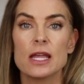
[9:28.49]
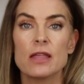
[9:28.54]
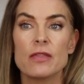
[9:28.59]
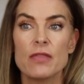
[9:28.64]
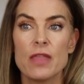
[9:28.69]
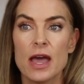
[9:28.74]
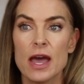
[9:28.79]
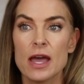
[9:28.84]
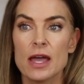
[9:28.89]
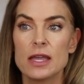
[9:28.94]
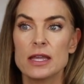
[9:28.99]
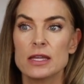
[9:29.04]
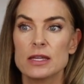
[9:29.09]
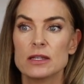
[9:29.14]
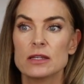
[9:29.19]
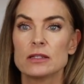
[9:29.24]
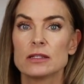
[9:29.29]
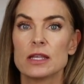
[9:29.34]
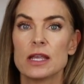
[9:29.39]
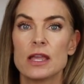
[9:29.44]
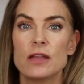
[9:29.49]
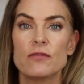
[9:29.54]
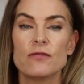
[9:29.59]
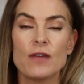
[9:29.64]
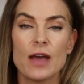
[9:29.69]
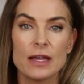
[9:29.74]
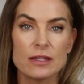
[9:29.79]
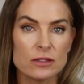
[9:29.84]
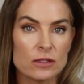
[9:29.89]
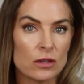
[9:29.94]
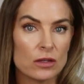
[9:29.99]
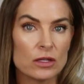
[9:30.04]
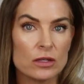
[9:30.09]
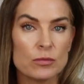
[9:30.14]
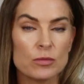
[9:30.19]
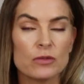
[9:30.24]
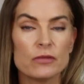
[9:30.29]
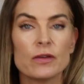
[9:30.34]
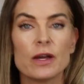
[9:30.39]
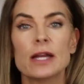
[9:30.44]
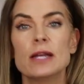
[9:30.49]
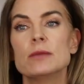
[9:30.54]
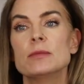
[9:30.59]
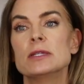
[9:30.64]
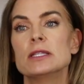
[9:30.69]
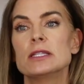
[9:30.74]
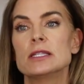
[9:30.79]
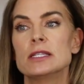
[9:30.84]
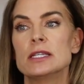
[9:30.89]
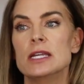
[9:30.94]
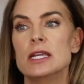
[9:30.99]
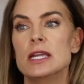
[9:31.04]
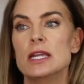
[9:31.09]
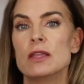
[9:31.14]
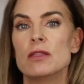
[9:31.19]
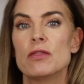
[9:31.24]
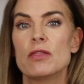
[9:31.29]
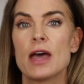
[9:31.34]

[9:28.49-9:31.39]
And that is a fat-soluble vitamin C